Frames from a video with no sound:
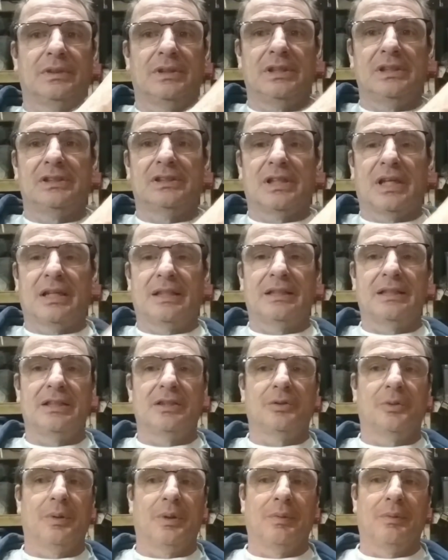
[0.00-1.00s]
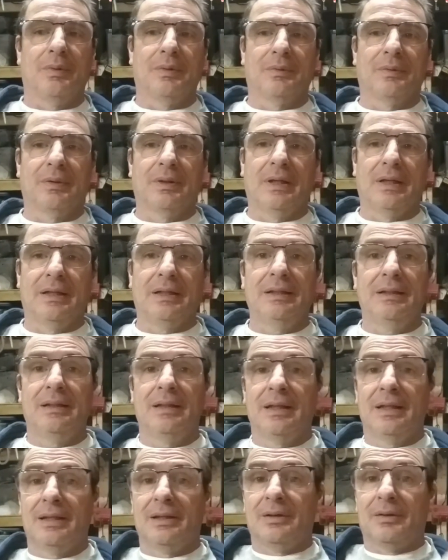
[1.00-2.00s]
Nissan D21 related.
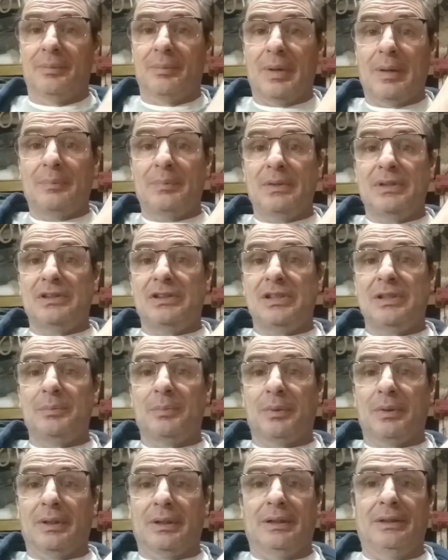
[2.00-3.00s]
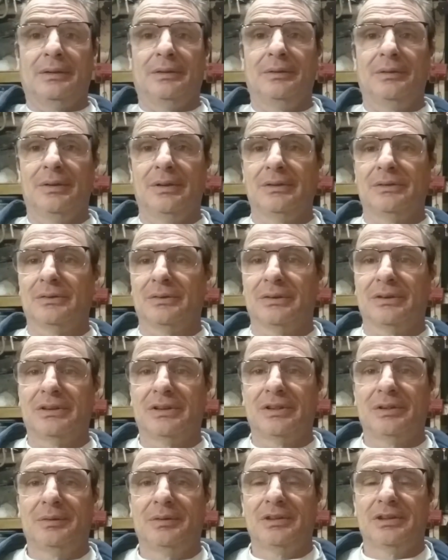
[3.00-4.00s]
It might be Jeep related, who knows, or it
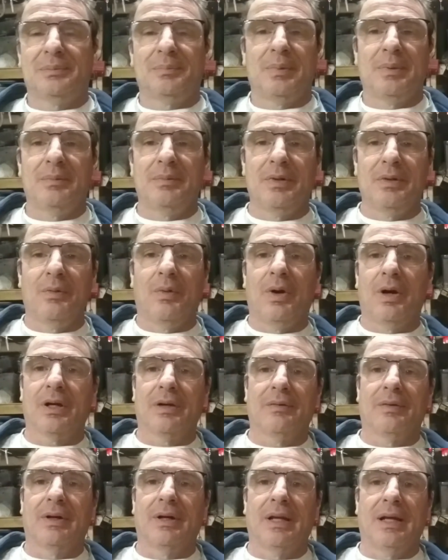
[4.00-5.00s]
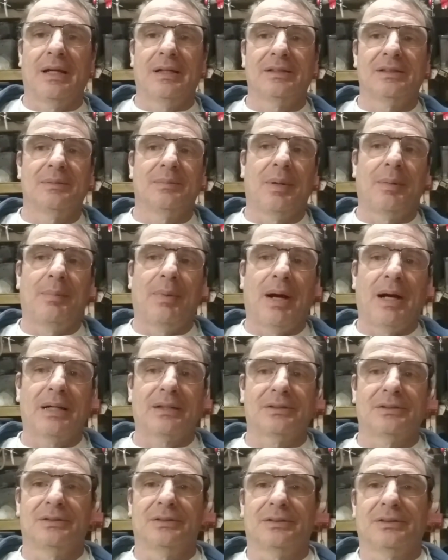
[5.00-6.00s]
could just be me walking around the house in my
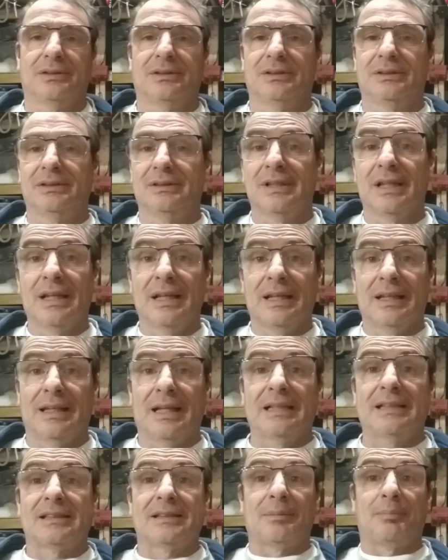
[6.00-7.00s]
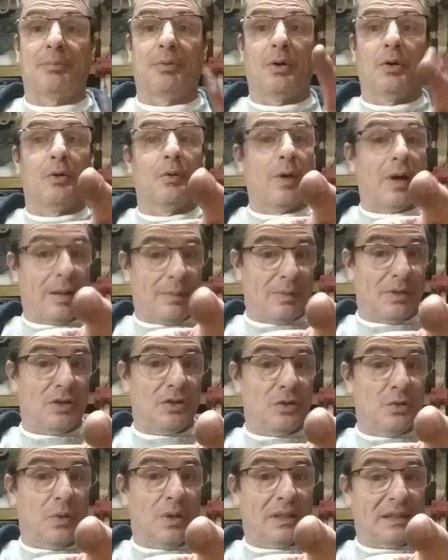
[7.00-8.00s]
boxers, because that's the programming
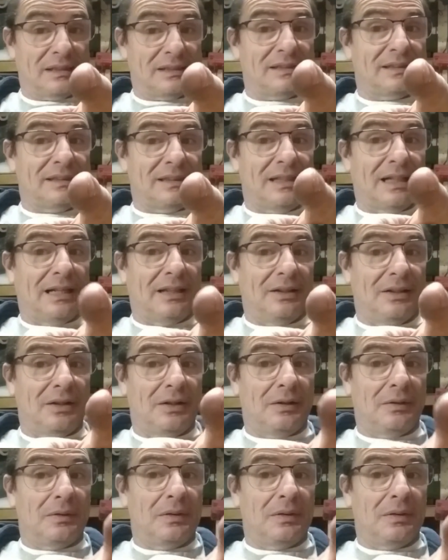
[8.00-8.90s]
you want to see, I know.